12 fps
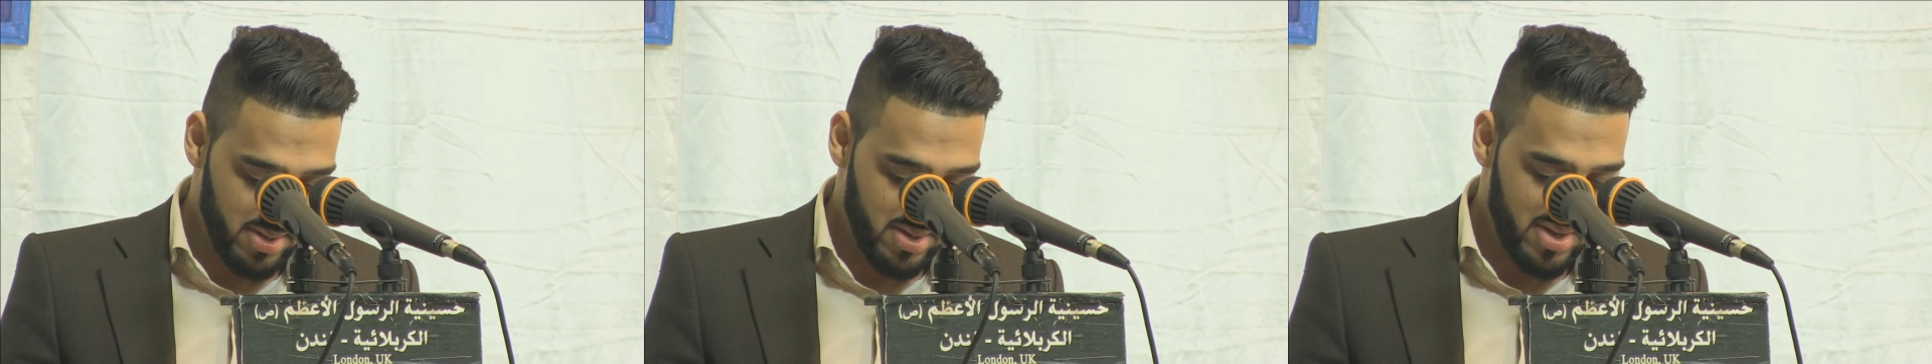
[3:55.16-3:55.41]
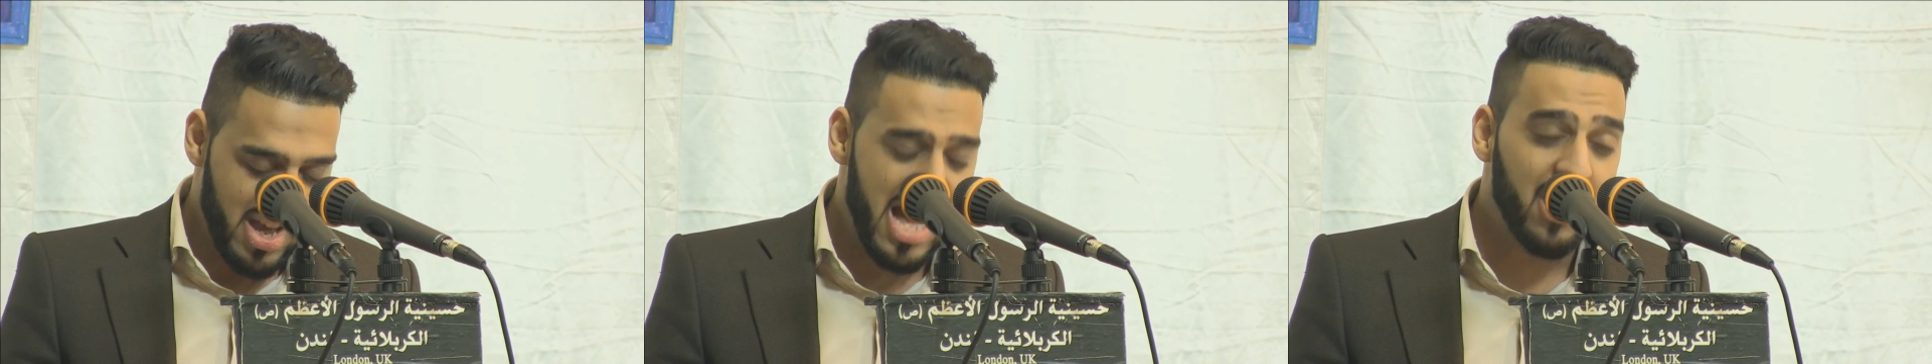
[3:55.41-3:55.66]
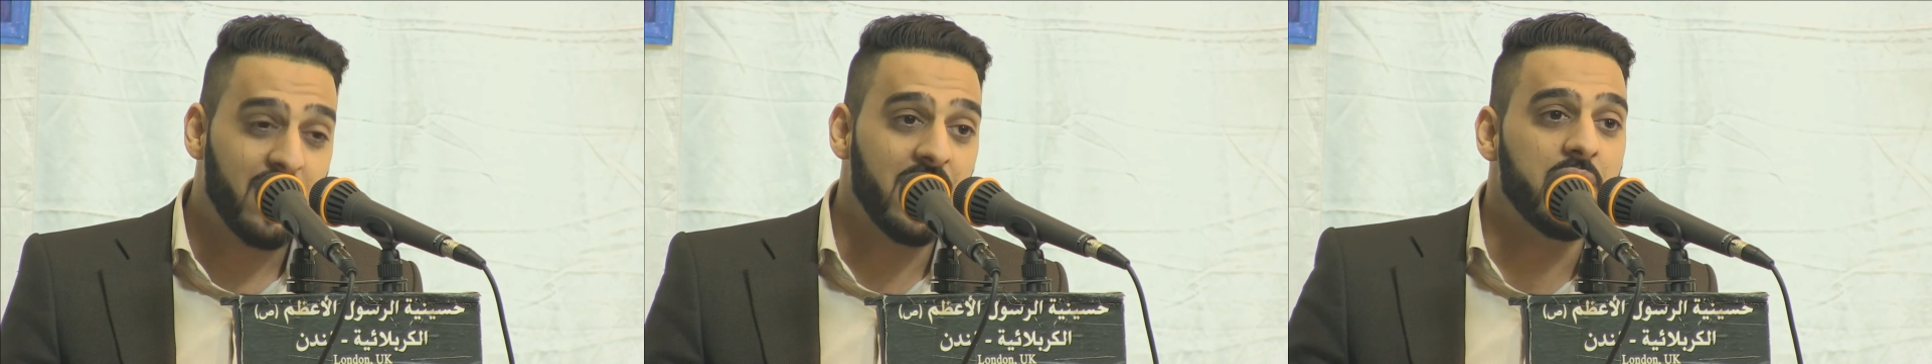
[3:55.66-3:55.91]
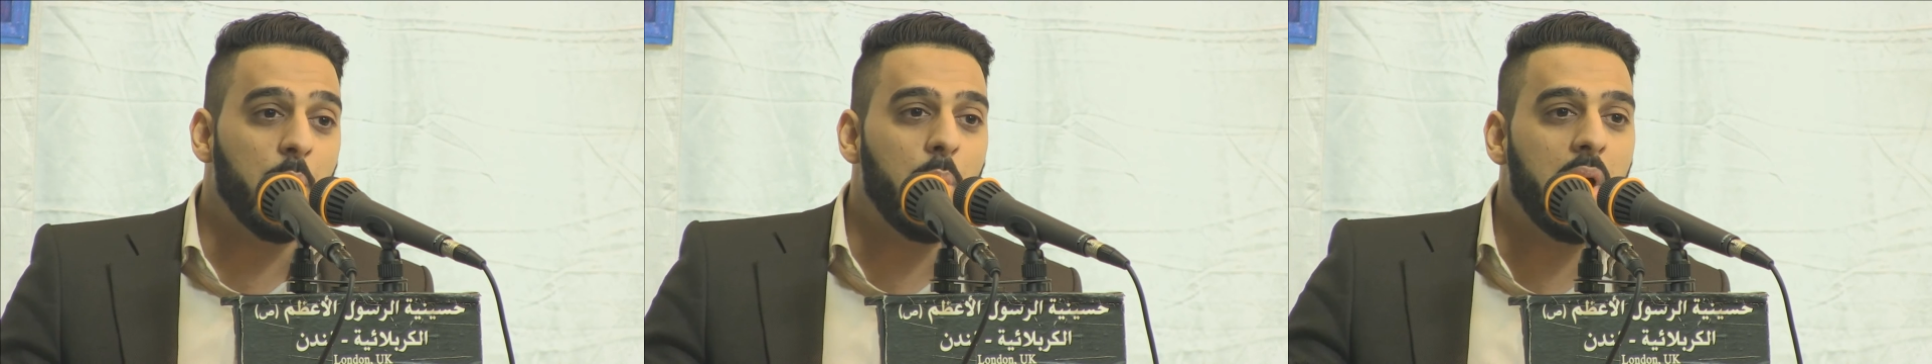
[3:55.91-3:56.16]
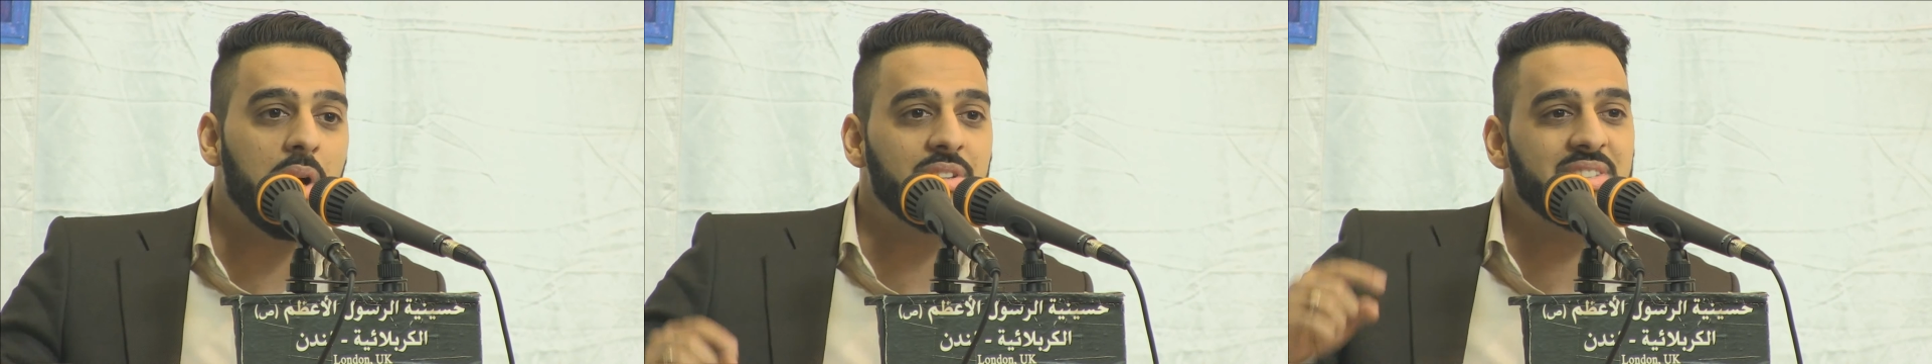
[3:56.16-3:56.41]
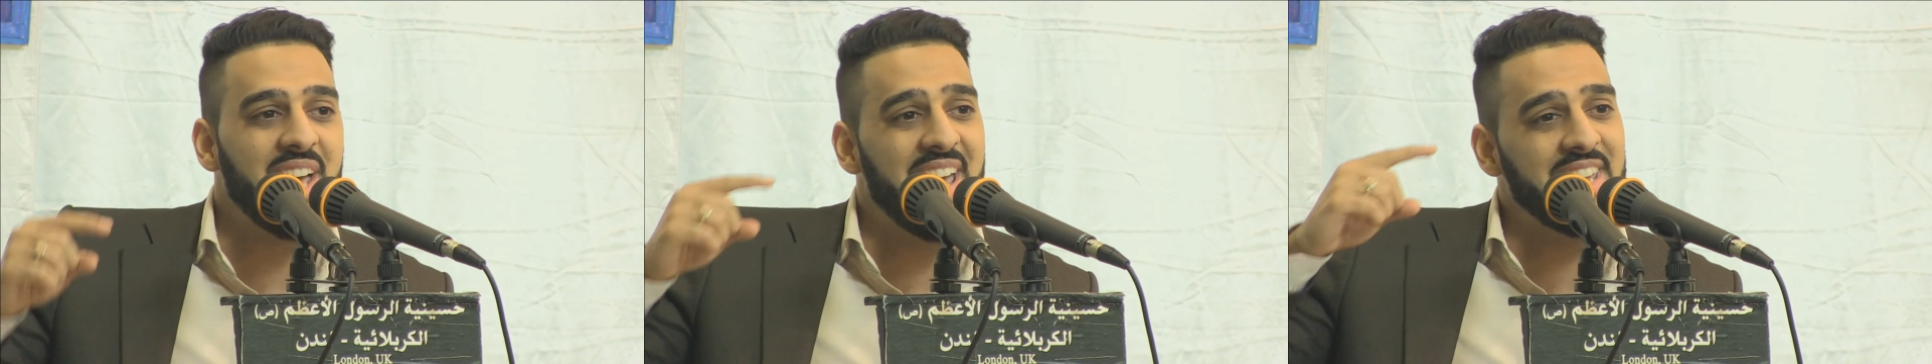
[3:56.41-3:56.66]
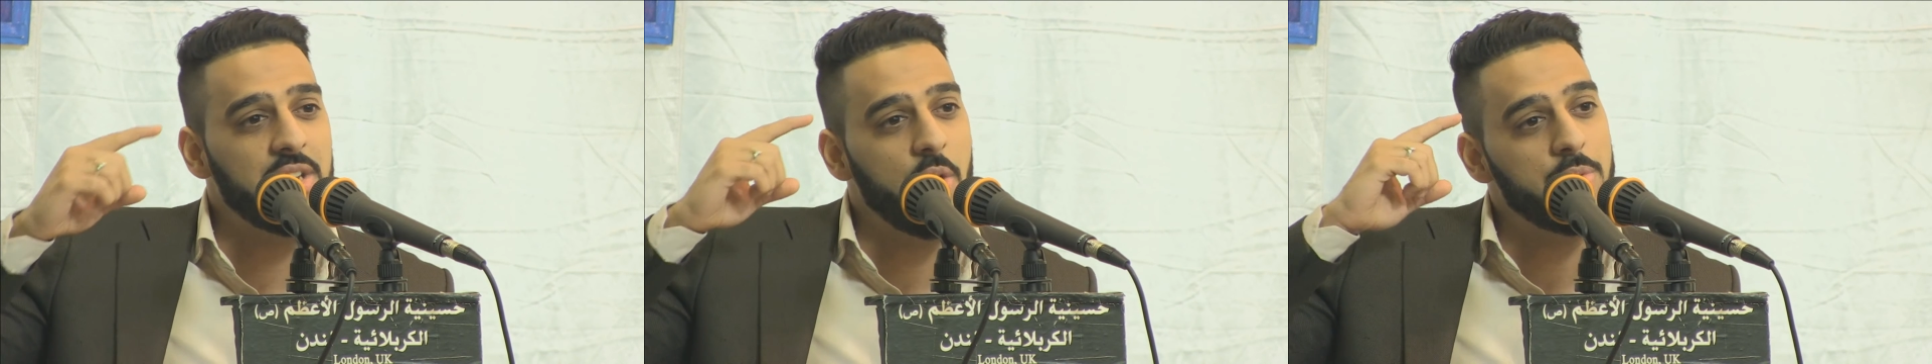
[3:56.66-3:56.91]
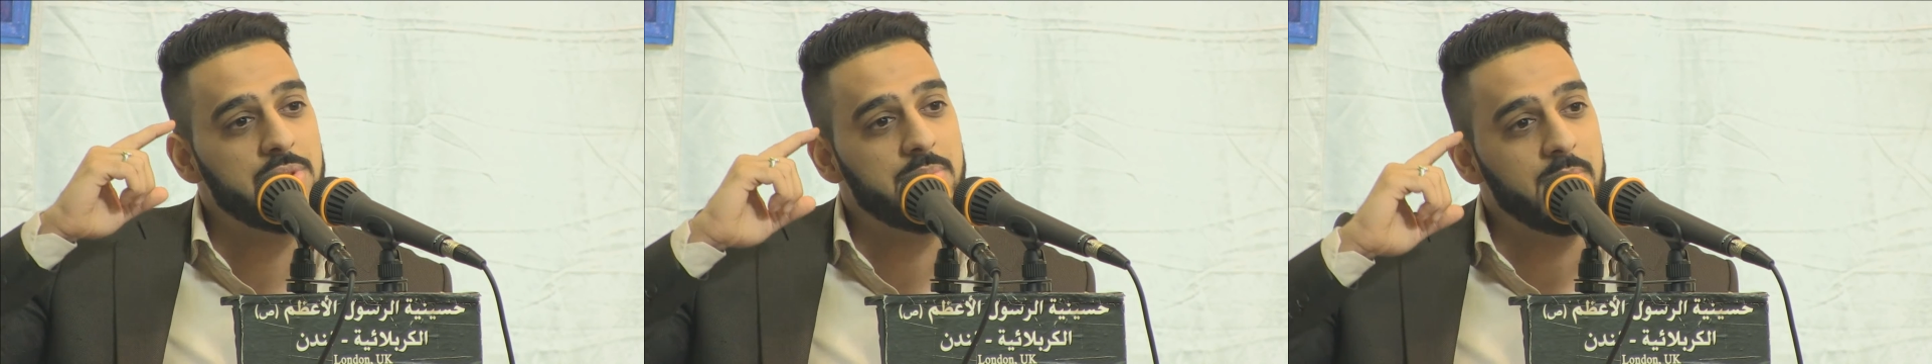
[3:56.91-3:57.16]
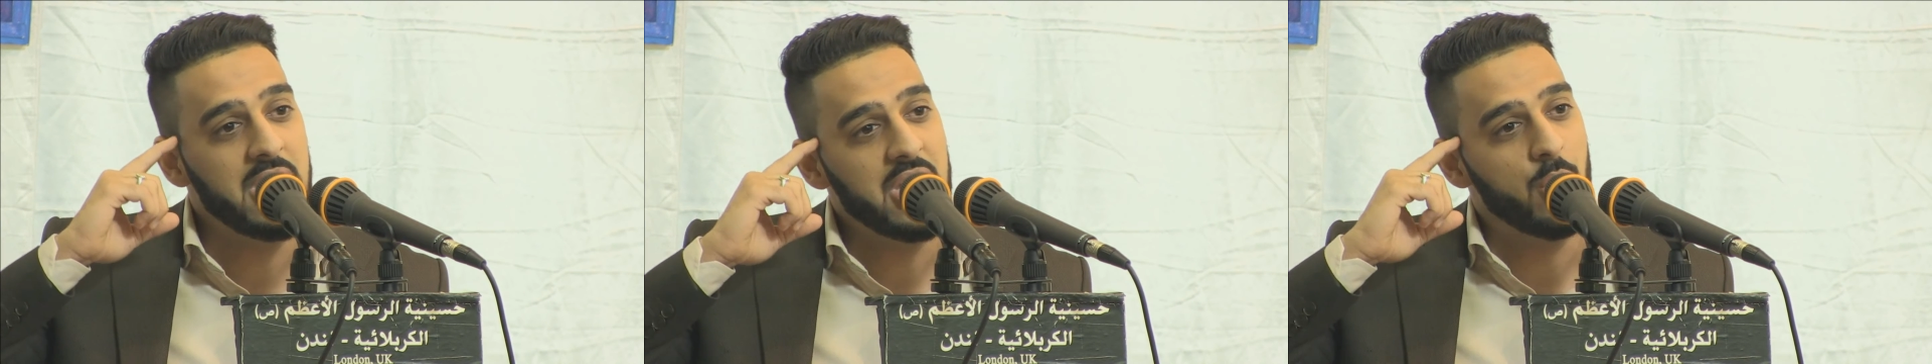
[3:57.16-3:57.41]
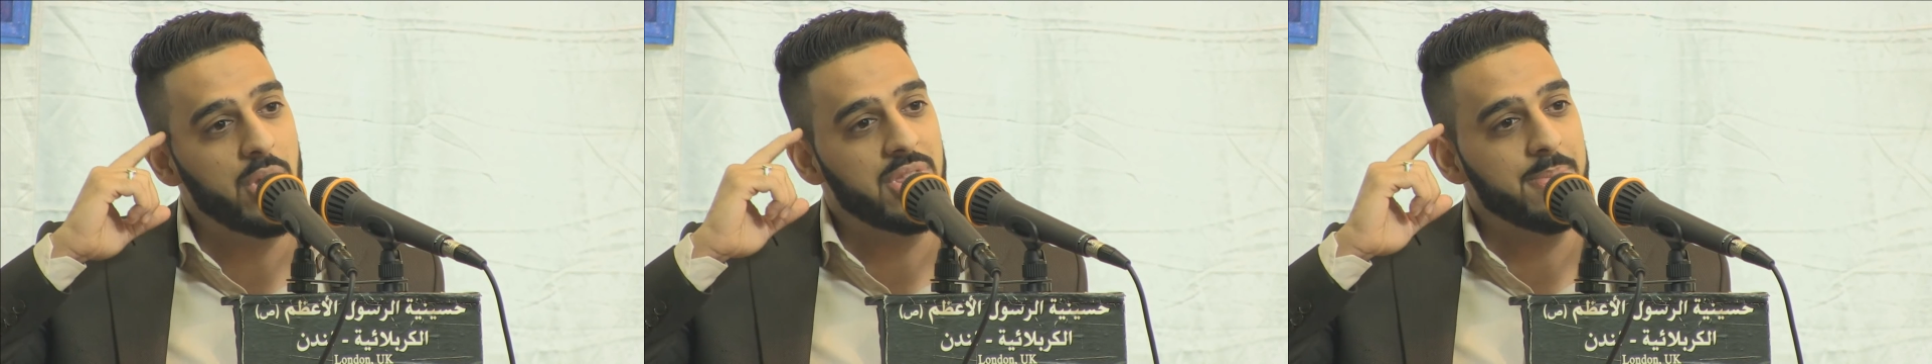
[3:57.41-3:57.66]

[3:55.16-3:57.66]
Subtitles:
How can the world diagnose me with